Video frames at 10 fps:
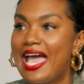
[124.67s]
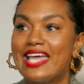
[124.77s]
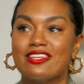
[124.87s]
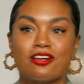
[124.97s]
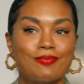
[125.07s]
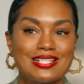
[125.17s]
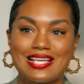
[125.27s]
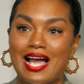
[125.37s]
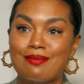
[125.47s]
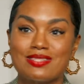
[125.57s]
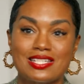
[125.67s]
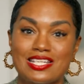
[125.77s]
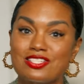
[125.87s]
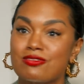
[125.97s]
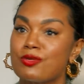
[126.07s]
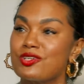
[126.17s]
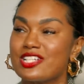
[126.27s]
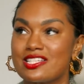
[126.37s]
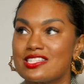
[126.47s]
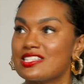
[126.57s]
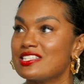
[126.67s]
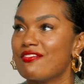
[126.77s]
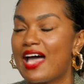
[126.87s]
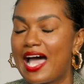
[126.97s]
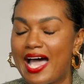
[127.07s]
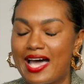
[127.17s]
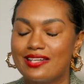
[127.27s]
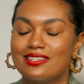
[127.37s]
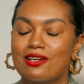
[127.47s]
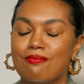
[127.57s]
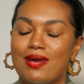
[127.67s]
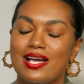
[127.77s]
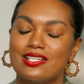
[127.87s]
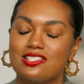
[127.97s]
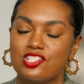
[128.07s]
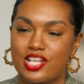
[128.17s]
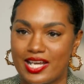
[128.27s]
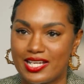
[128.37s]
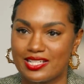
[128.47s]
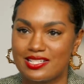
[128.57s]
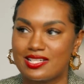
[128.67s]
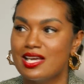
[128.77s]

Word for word: And there have been times in history where justices have had their minds changed mm